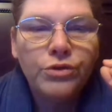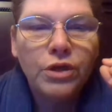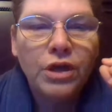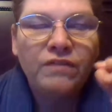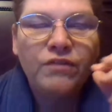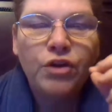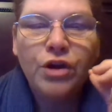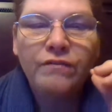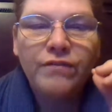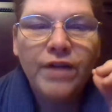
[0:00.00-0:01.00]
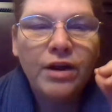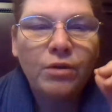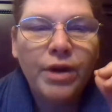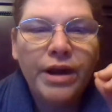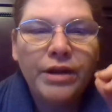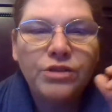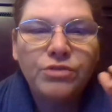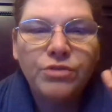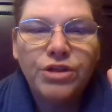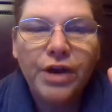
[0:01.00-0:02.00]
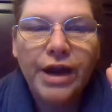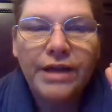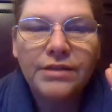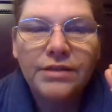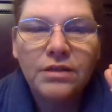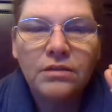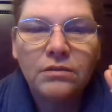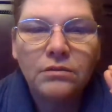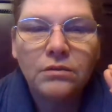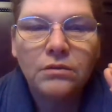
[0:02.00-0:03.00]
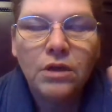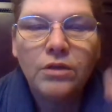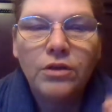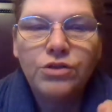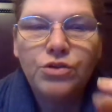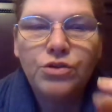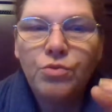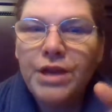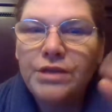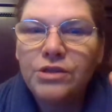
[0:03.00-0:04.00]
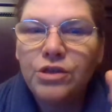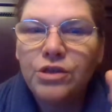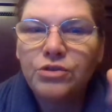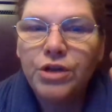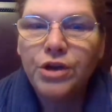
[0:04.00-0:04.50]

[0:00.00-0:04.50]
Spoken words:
if you can find a way to treat your acid, there's 2 ways you can treat